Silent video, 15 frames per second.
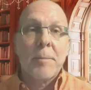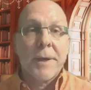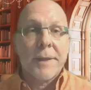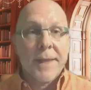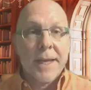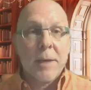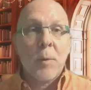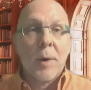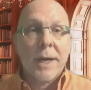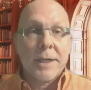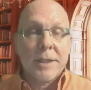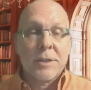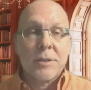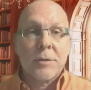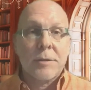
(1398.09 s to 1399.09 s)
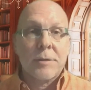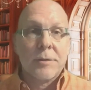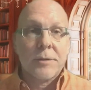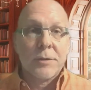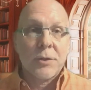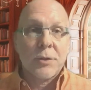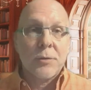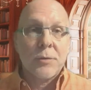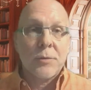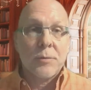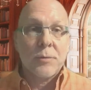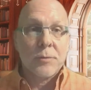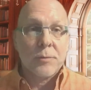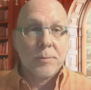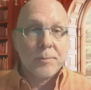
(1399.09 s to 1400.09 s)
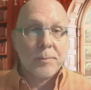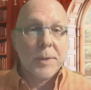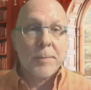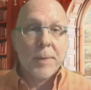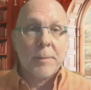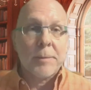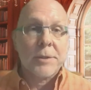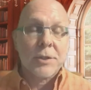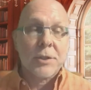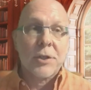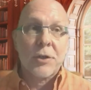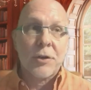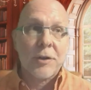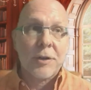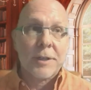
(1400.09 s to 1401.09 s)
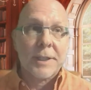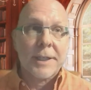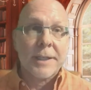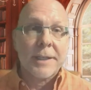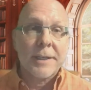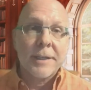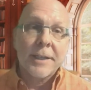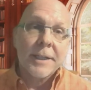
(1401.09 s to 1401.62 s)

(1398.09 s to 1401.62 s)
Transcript: but they want it to be published concurrently.